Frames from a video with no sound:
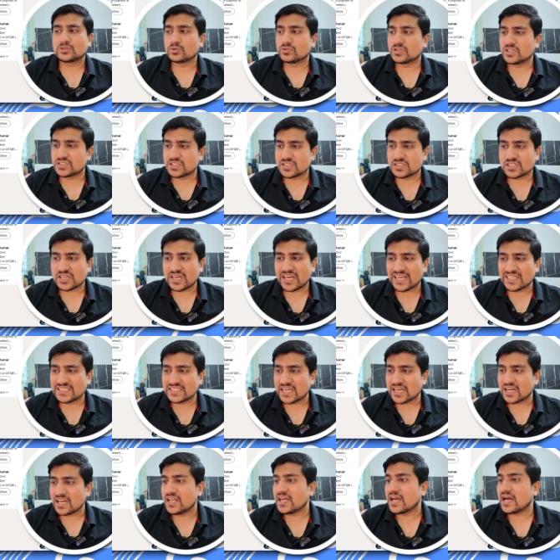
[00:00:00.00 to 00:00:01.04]
So this is
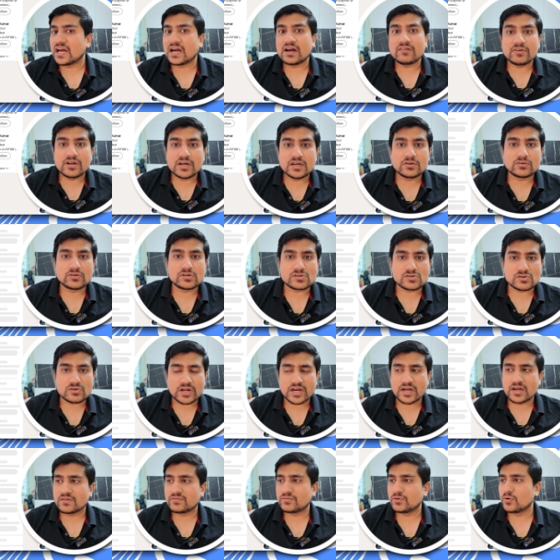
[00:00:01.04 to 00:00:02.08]
exactly I have done also,
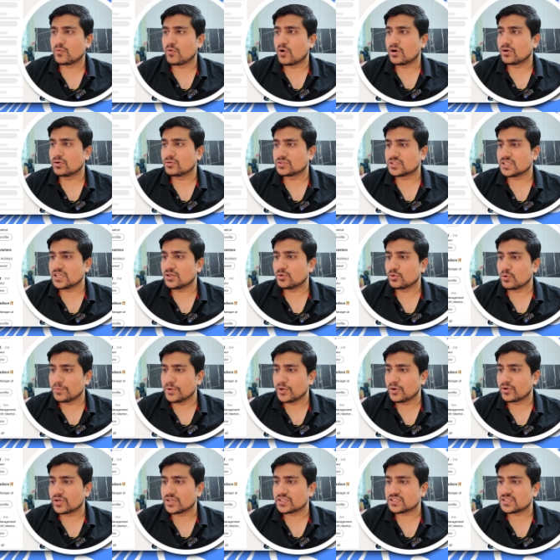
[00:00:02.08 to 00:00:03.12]
right? If you want to see, to
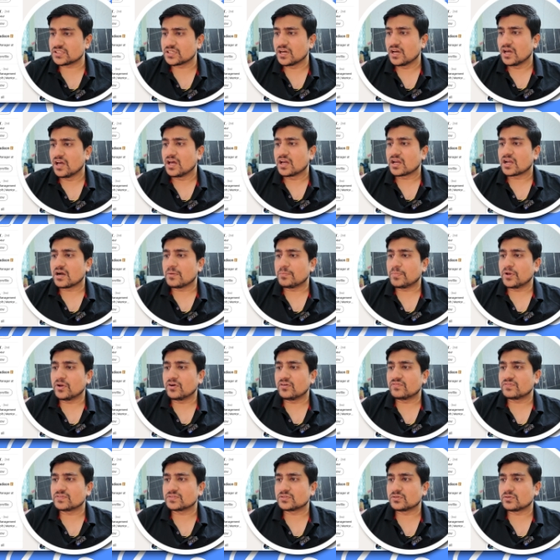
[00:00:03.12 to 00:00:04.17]
be honest, couple
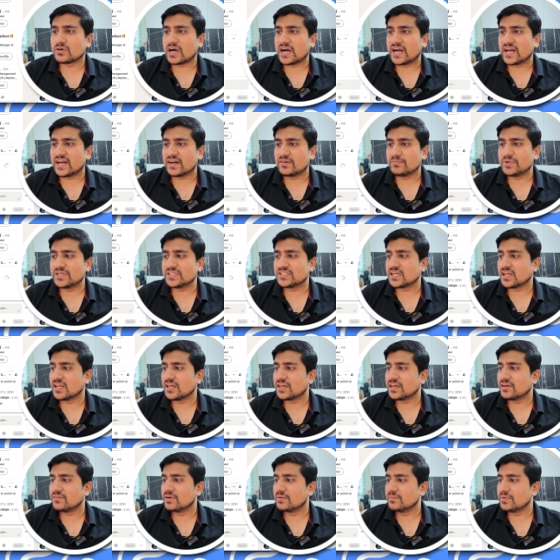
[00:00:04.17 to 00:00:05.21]
of, so I have basically
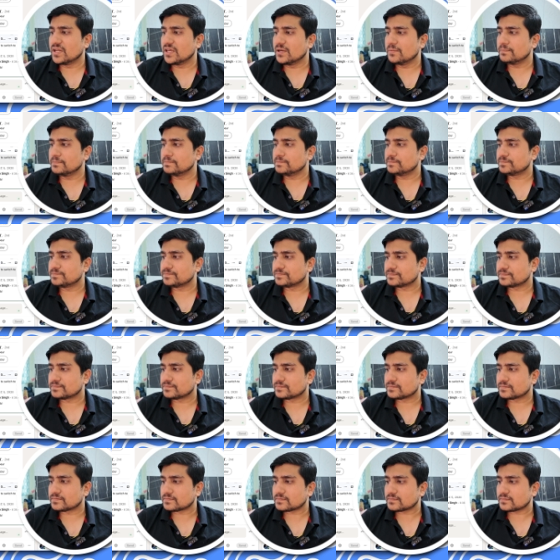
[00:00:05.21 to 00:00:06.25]
given him,
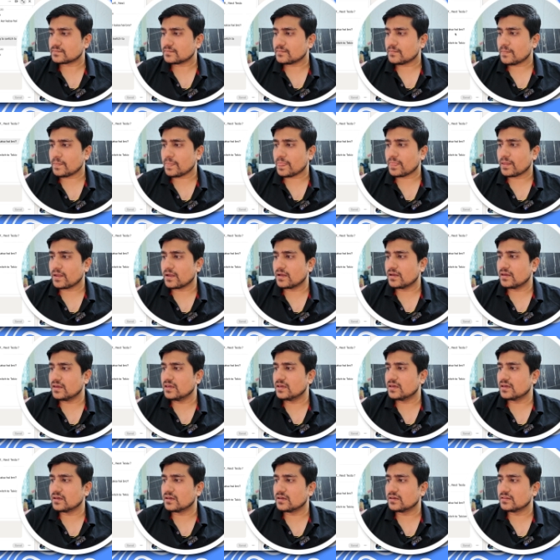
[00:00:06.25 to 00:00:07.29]

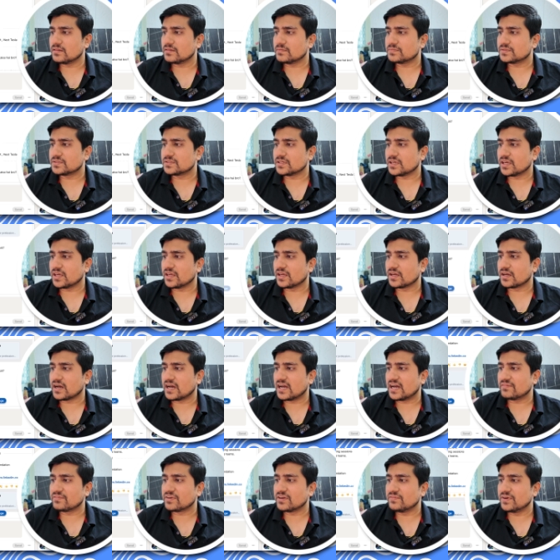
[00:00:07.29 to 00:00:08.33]
a, a,
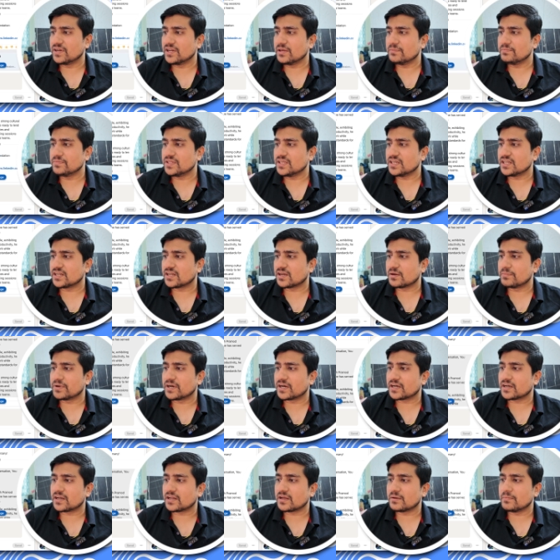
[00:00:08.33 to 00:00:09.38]
I have given him the
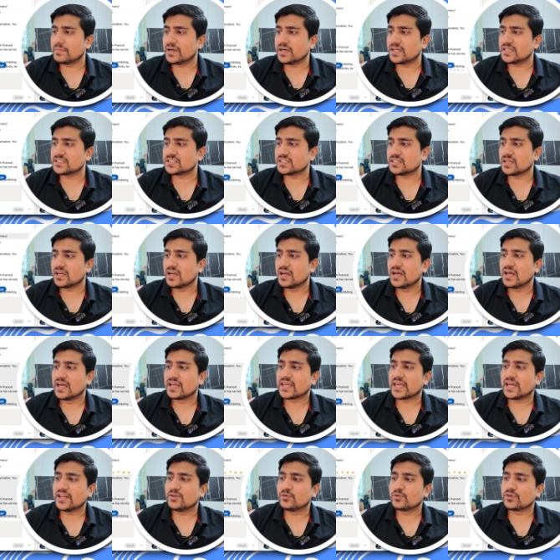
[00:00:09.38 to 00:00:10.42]
recommendation.
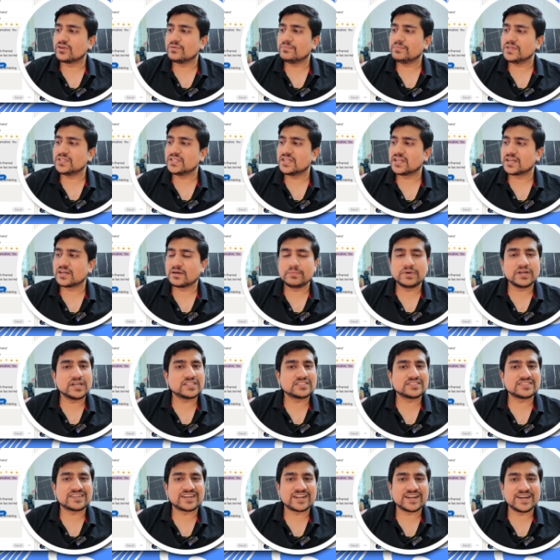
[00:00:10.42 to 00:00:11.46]
Can you give me the
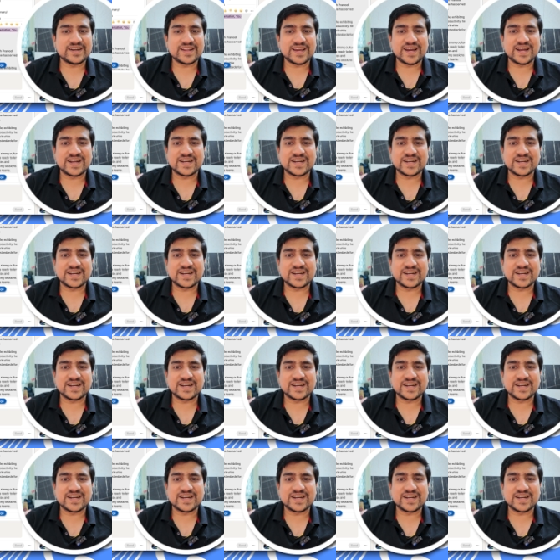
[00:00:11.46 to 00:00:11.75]
recommendation, right?